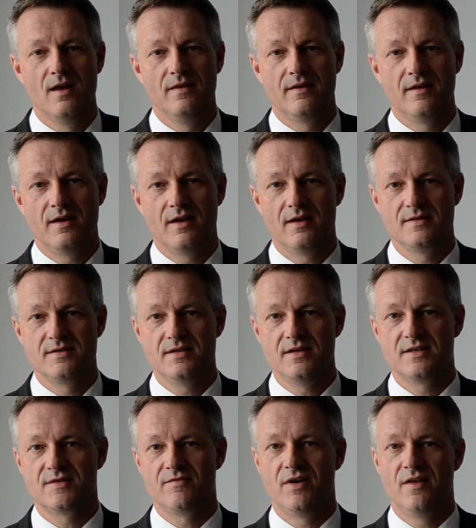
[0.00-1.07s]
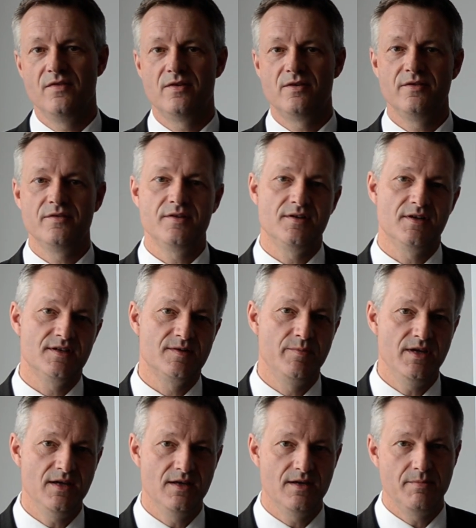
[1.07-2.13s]
The CS100, as
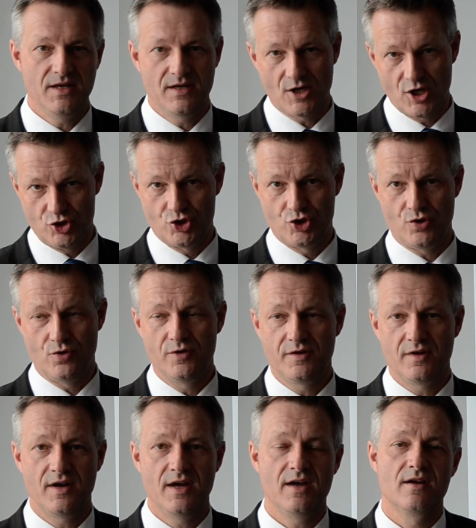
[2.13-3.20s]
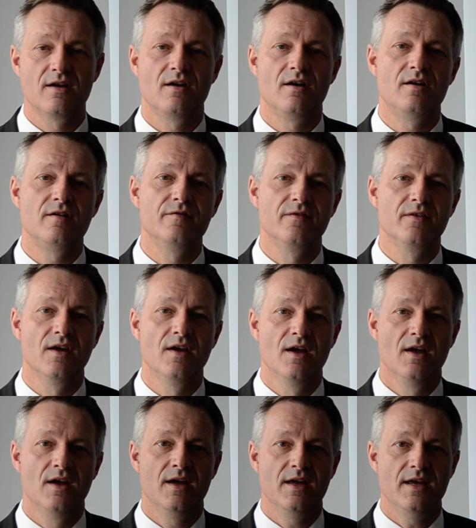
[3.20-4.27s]
being a bit a shorter aircraft,
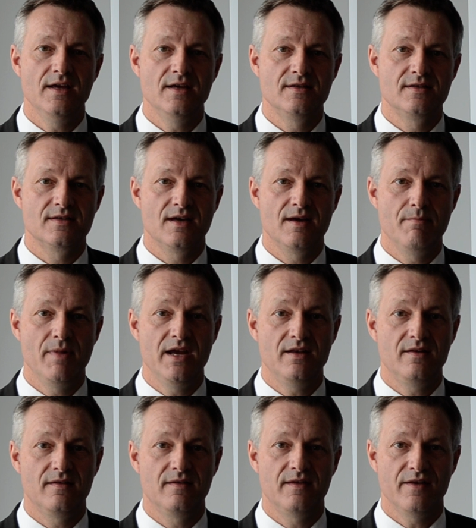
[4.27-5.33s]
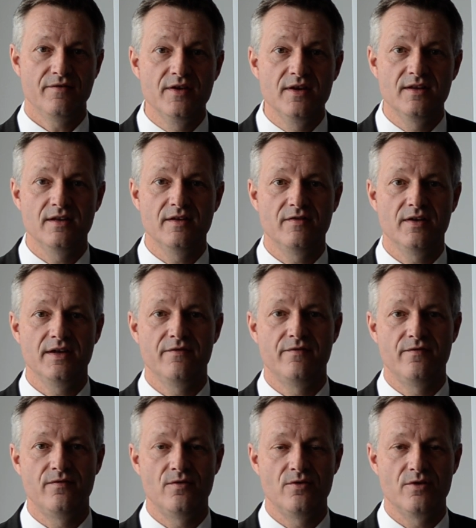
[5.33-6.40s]
is made definitively
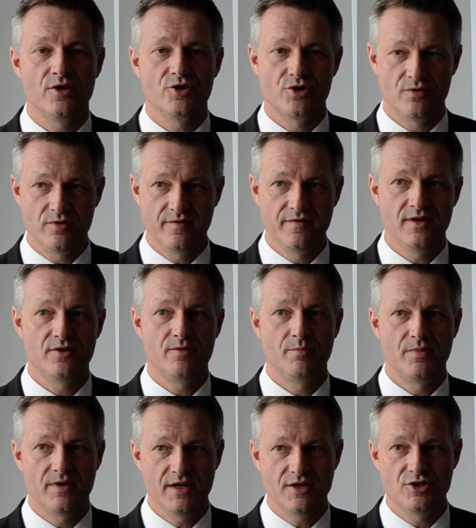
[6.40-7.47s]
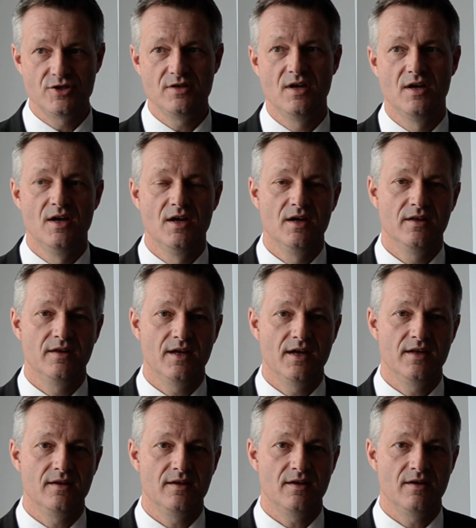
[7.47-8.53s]
for short field operation.
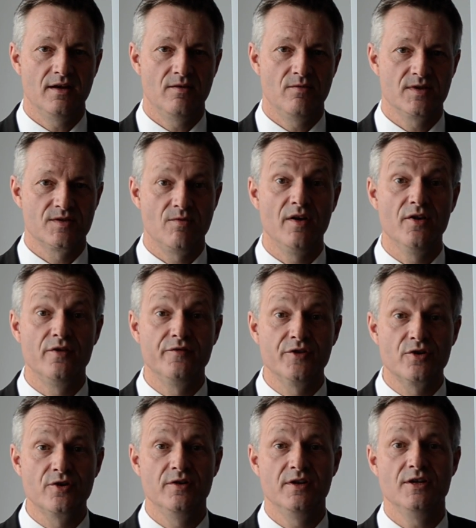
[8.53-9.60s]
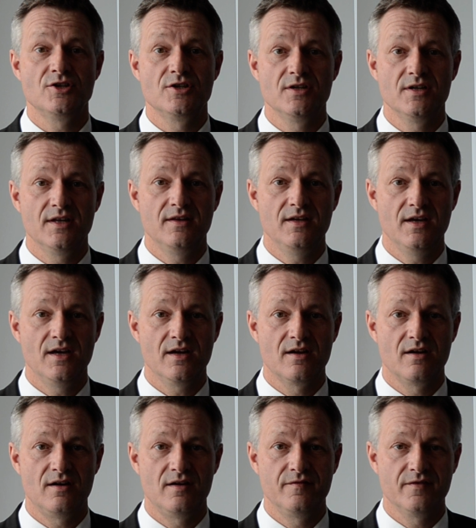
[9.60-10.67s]
That was one of the conditions that the
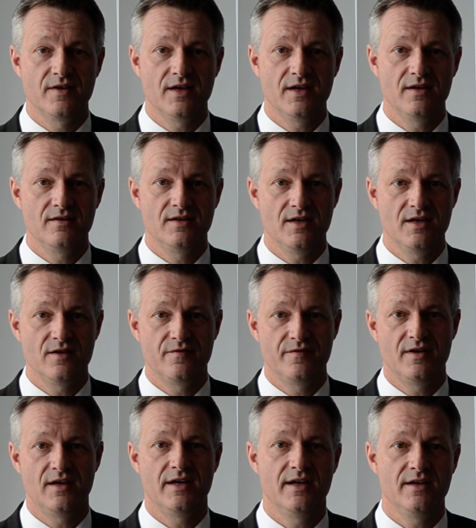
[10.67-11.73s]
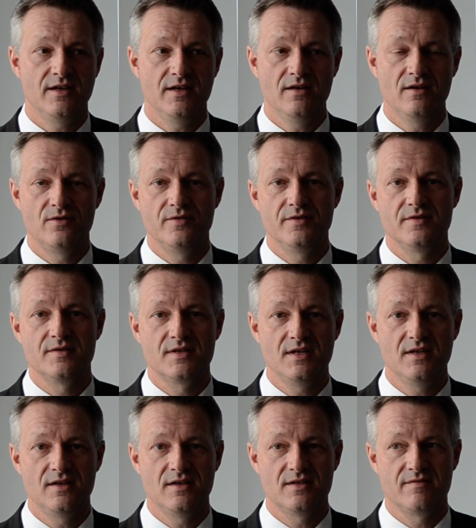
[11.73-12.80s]
aircraft can take off and land in London
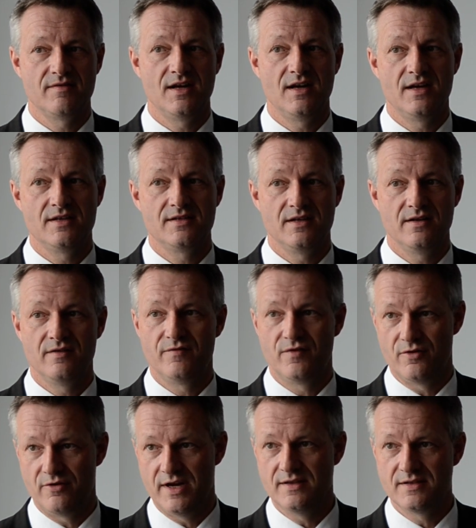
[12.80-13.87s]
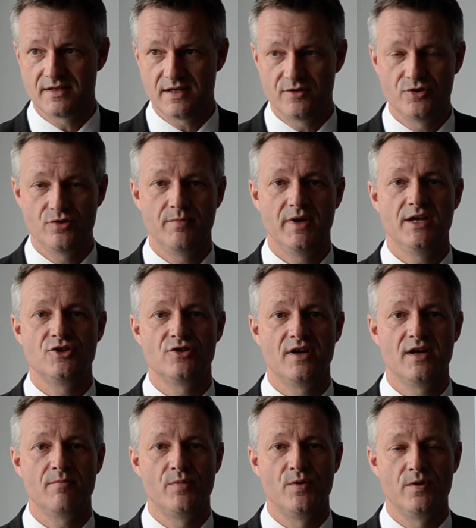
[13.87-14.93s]
City as well as in Florence, our two major
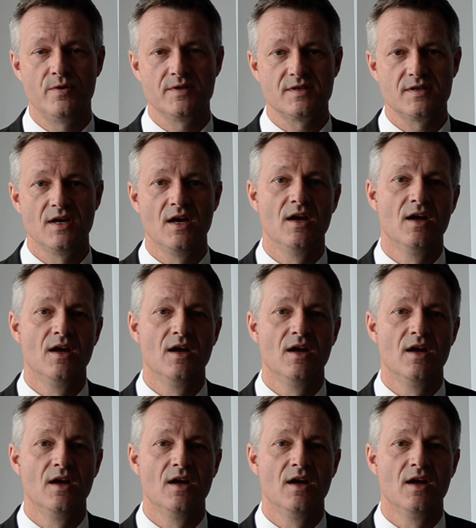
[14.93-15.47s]
airports.